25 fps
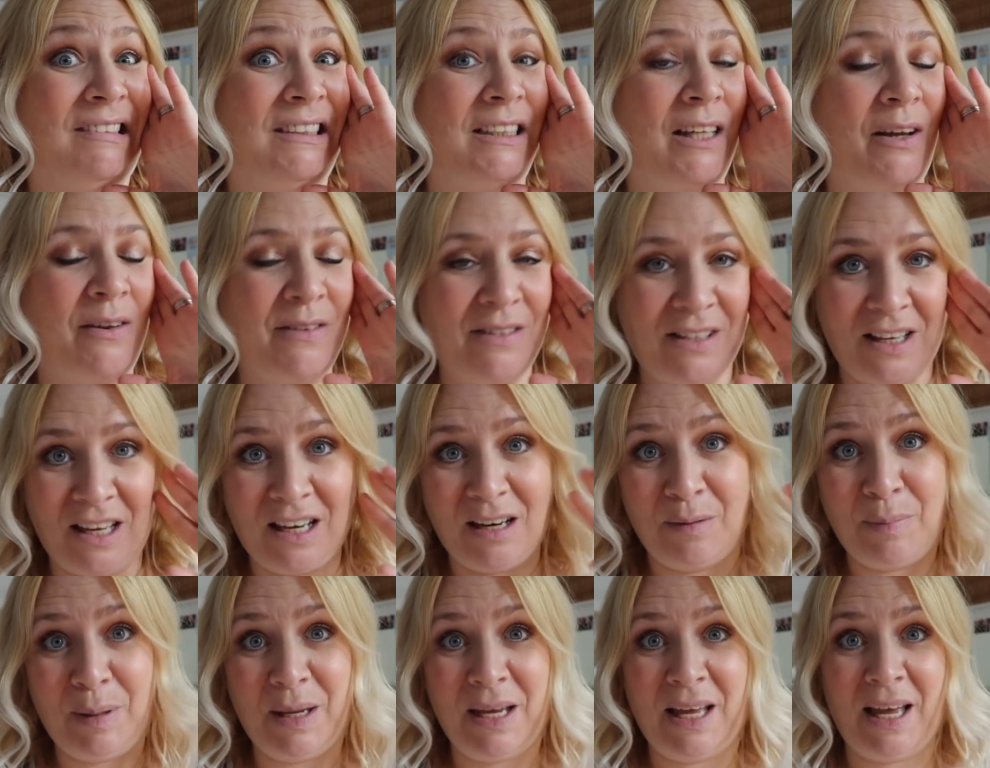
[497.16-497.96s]
So it's
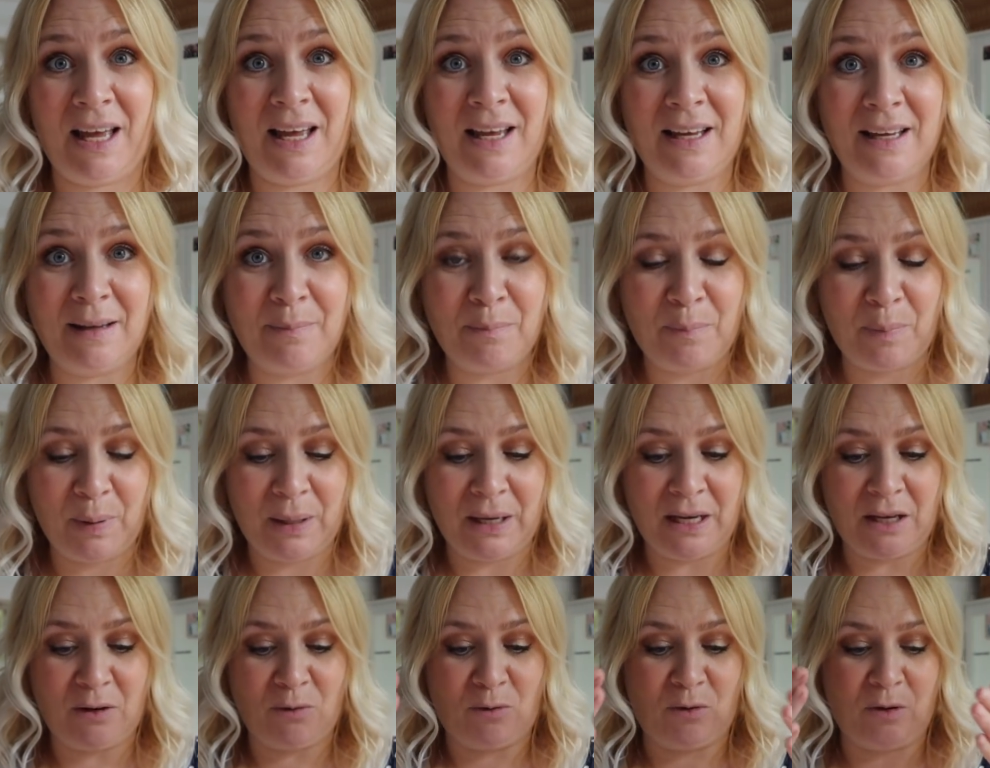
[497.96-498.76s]
going to be a
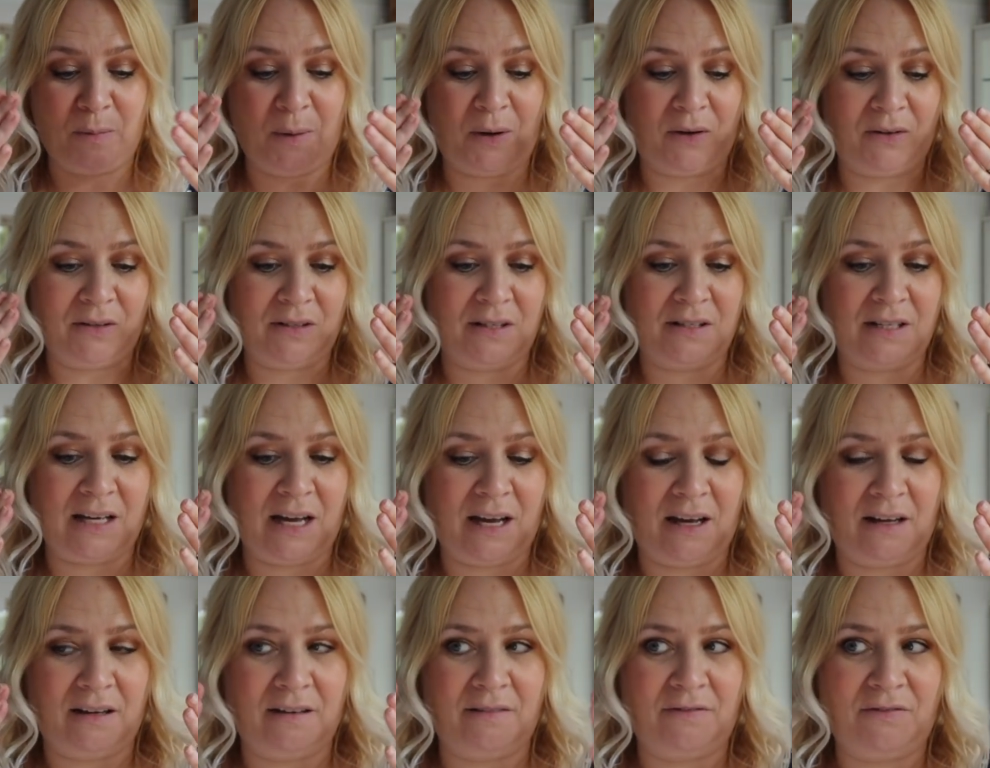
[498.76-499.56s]
bringing all the boxes
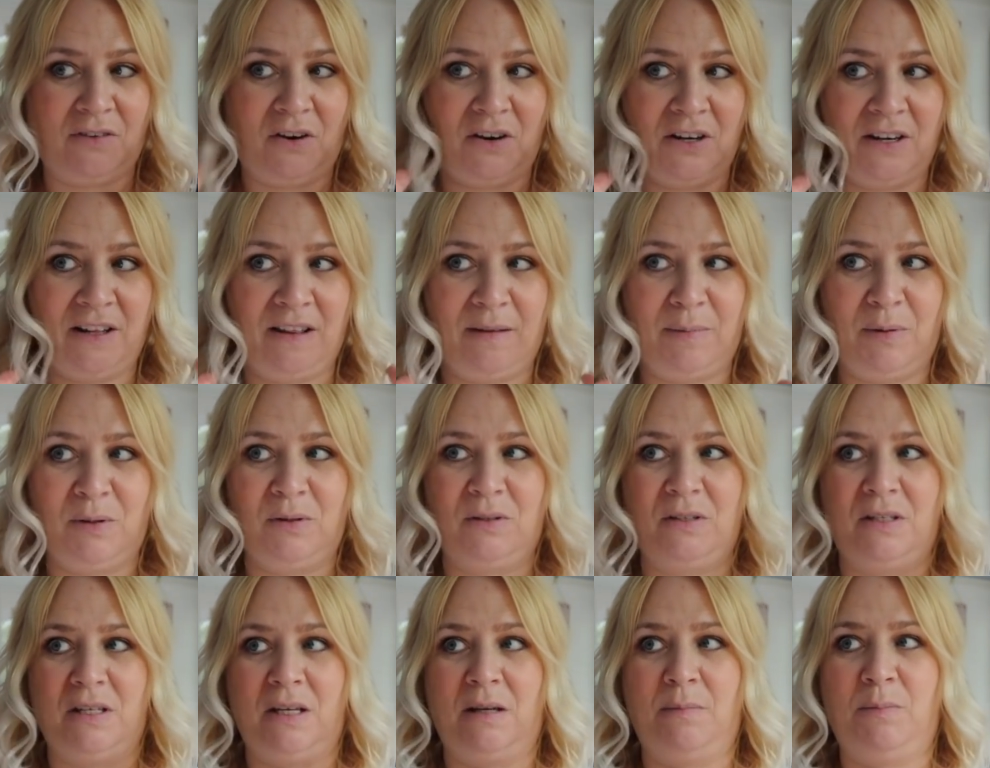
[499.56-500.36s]
out, finding the
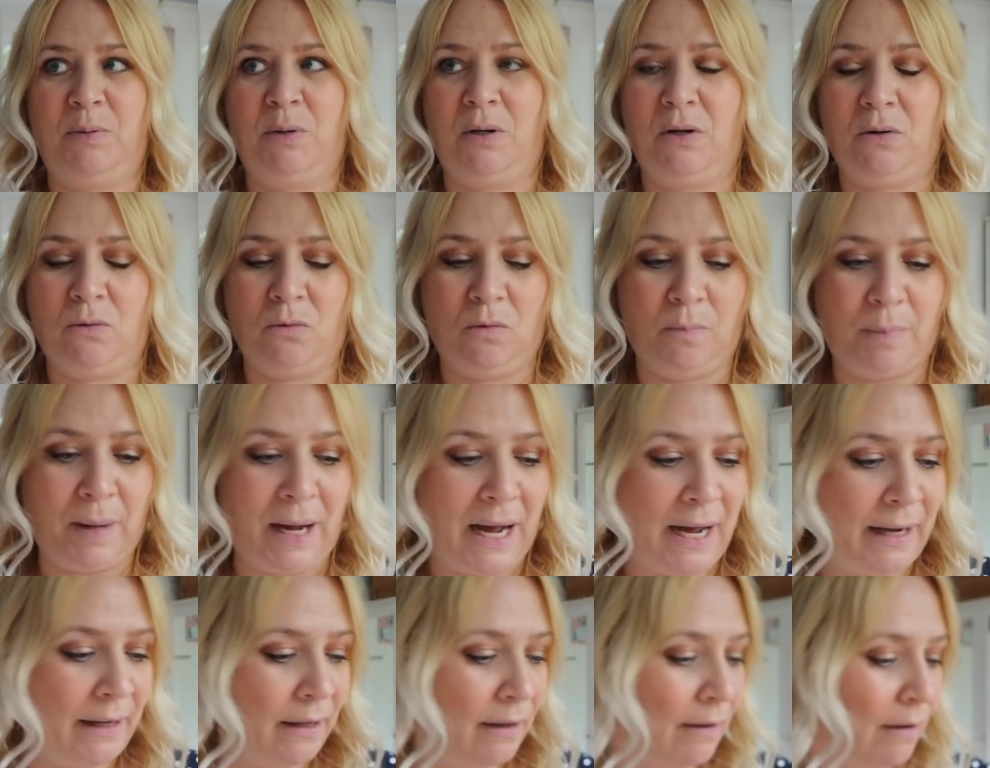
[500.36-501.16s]
bunting, put it all
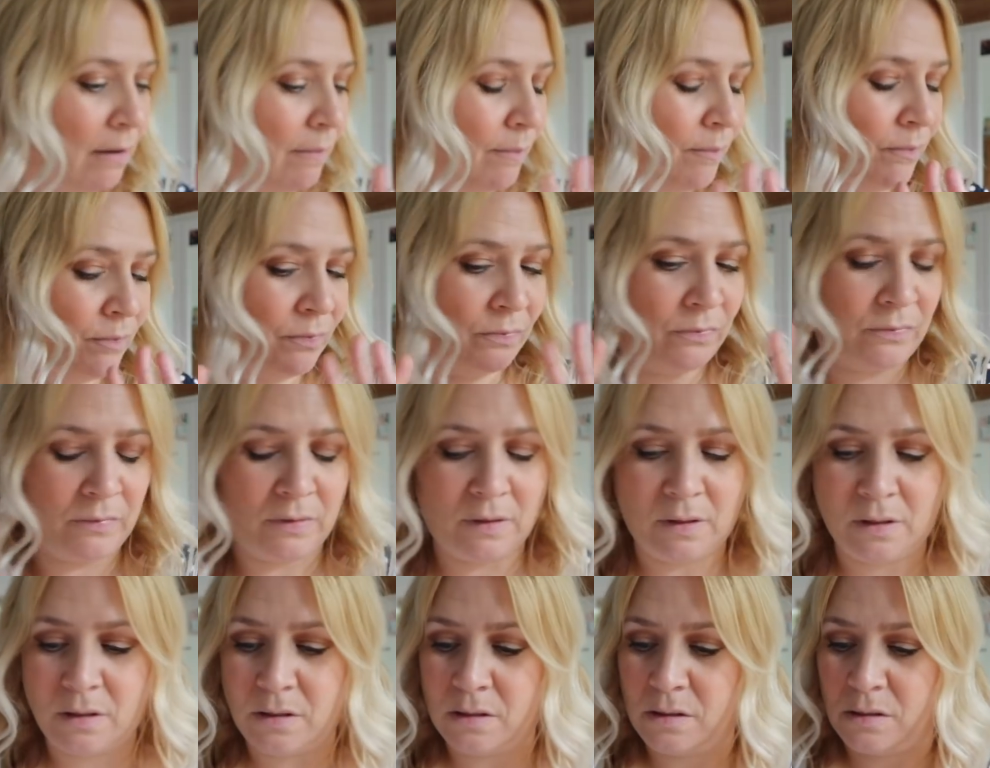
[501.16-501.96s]
back
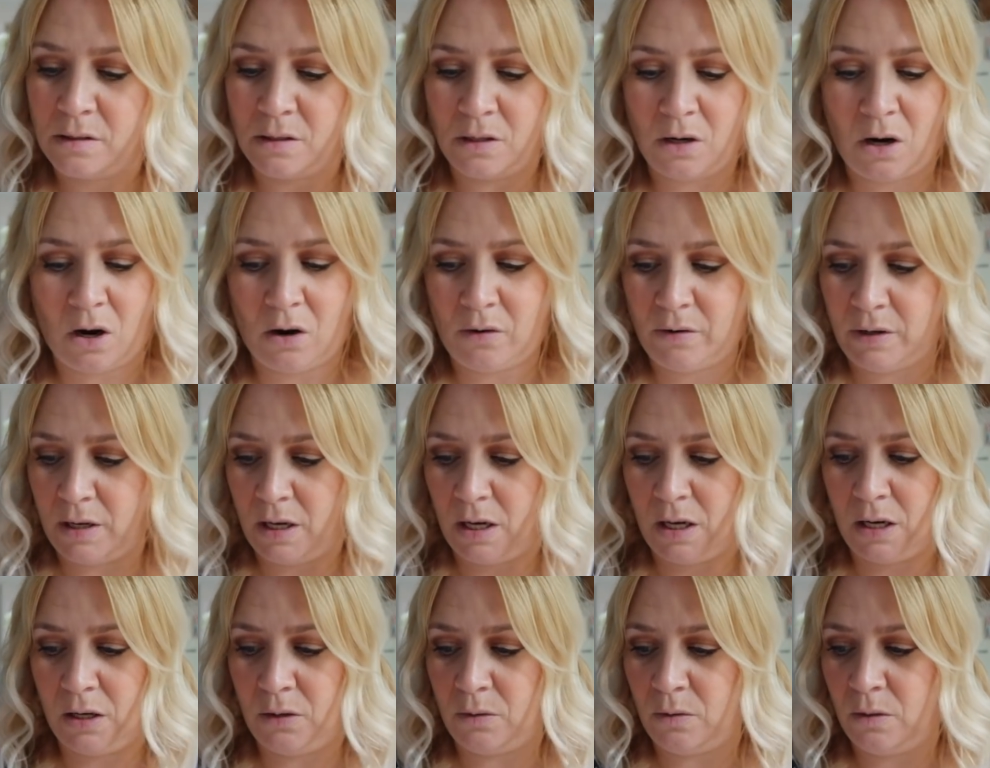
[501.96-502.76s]

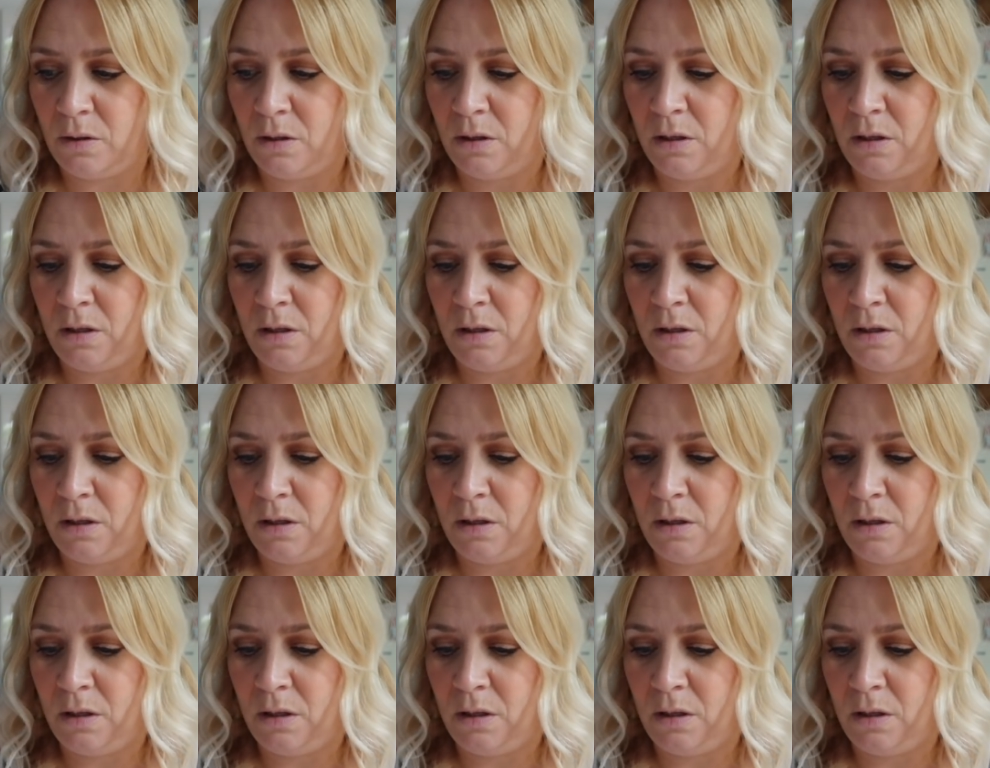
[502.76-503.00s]
scenario.